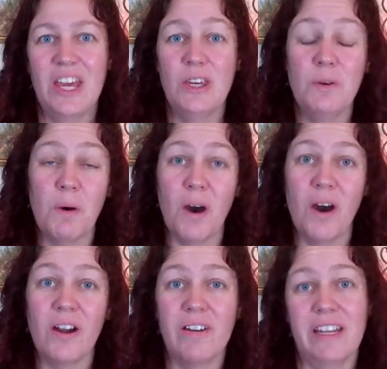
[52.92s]
you
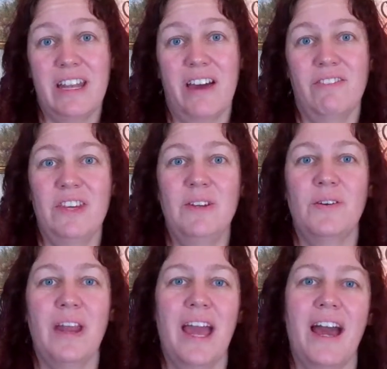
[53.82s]
are enough, you
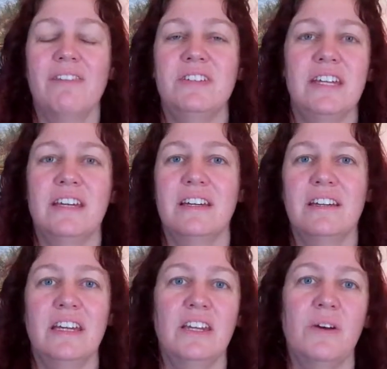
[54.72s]
don't have
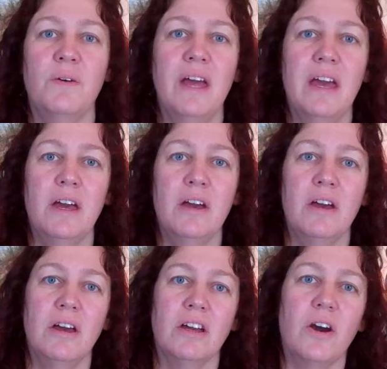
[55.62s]
to,
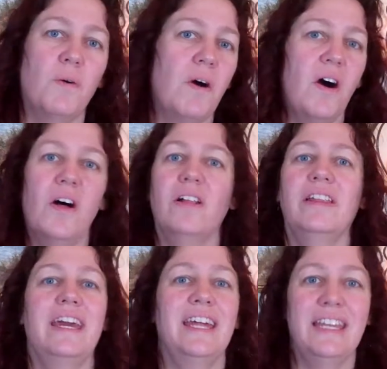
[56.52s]
go all
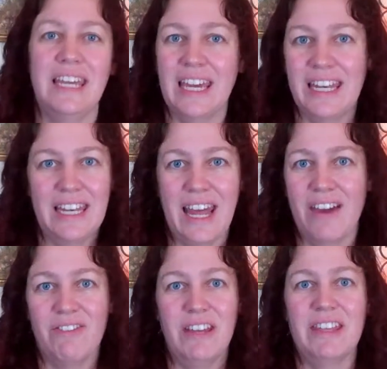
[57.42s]
in
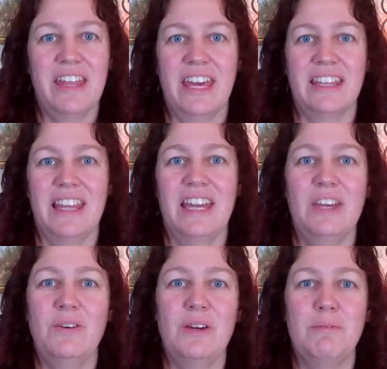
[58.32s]
everything, that
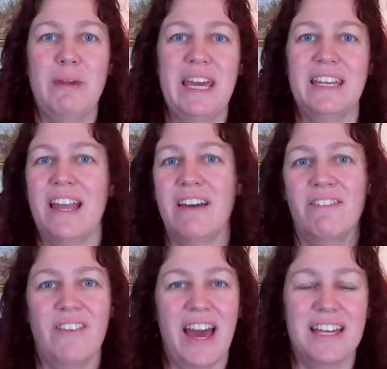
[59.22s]
you could be
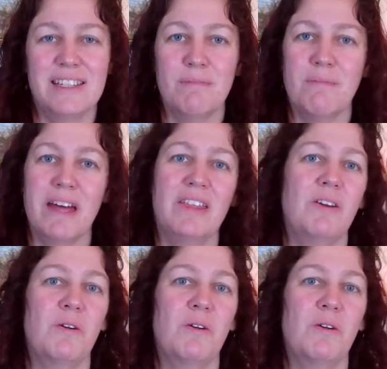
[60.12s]
enough as a mother